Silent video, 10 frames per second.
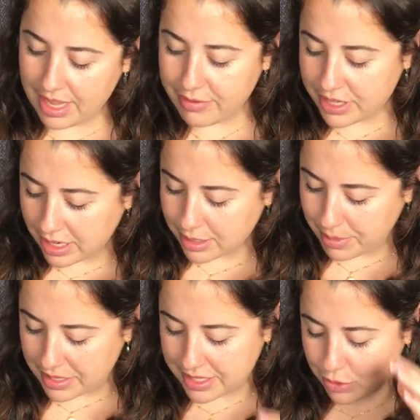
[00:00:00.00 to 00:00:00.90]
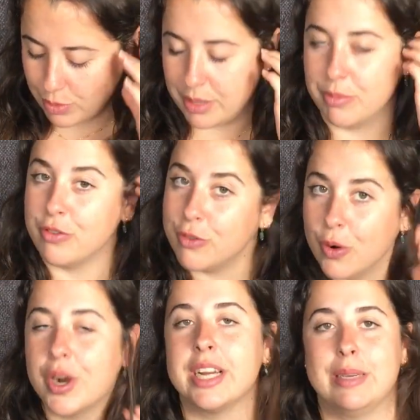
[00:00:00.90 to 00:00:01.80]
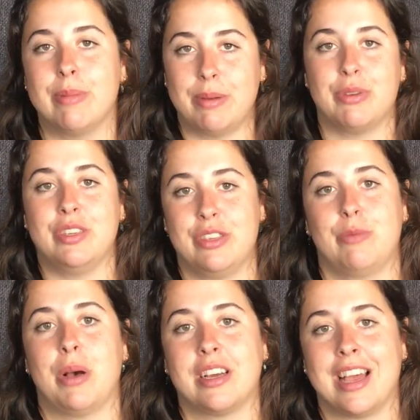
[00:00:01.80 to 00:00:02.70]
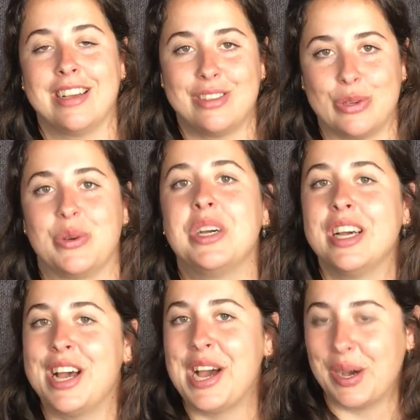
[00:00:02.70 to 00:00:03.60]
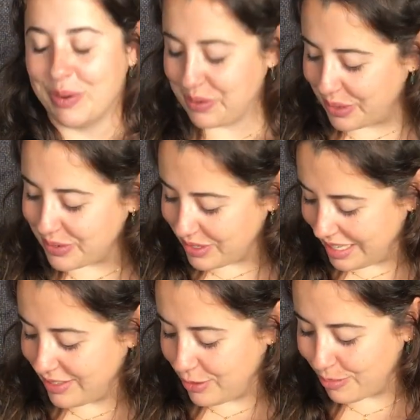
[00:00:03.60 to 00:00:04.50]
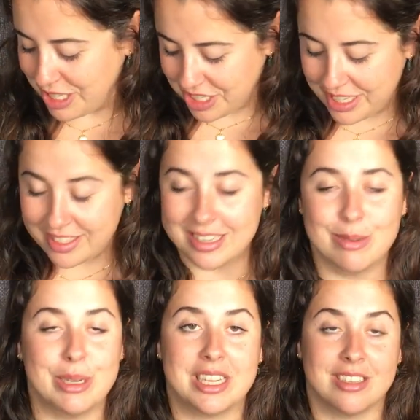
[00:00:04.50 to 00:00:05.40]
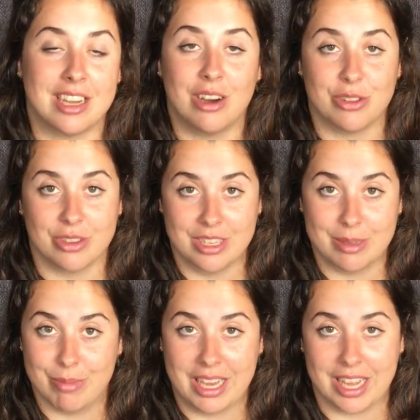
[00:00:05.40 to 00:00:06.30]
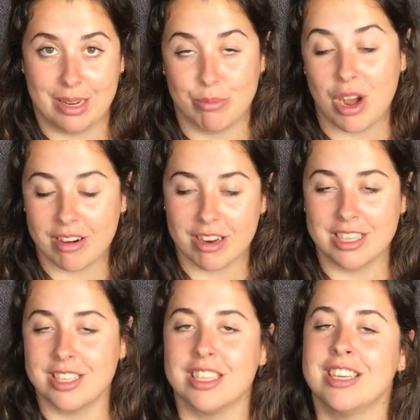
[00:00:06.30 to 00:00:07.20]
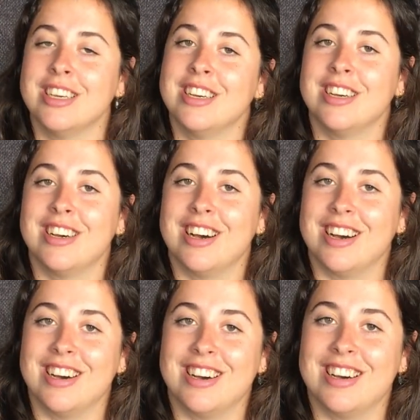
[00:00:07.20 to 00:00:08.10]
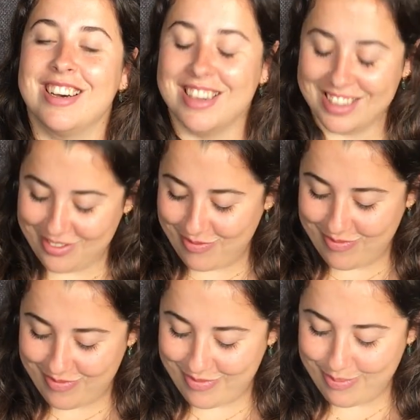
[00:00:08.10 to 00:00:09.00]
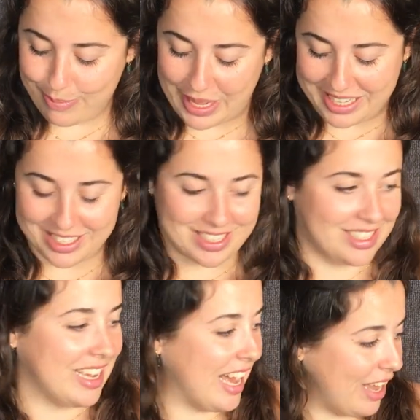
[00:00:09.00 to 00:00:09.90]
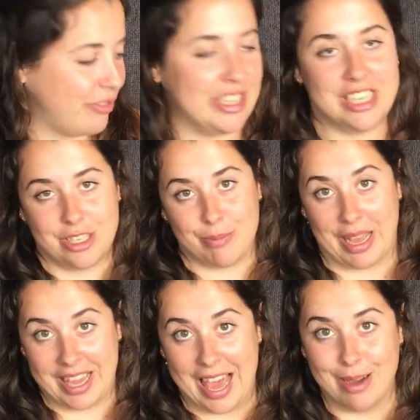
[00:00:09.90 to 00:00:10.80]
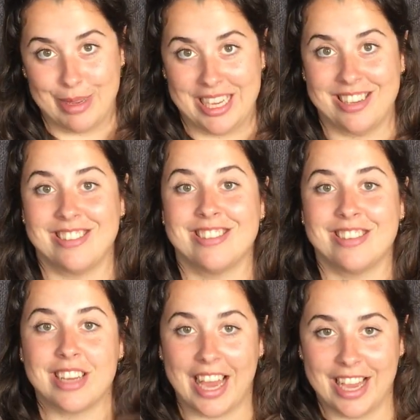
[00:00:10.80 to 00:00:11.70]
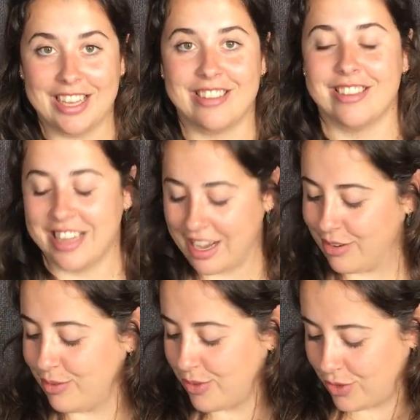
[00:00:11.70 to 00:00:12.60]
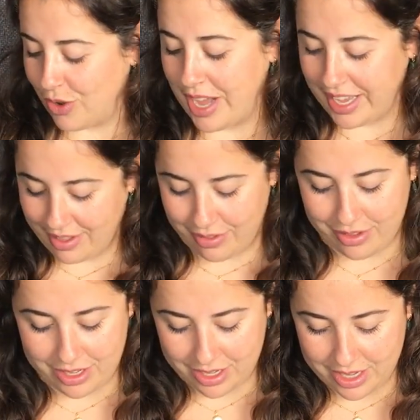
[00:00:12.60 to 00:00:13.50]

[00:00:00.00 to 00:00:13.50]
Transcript: I've talked about this one before in my previous podcast, so I won't go into much detail because I also didn't make any progress. But I finished my cami 8 now, so I can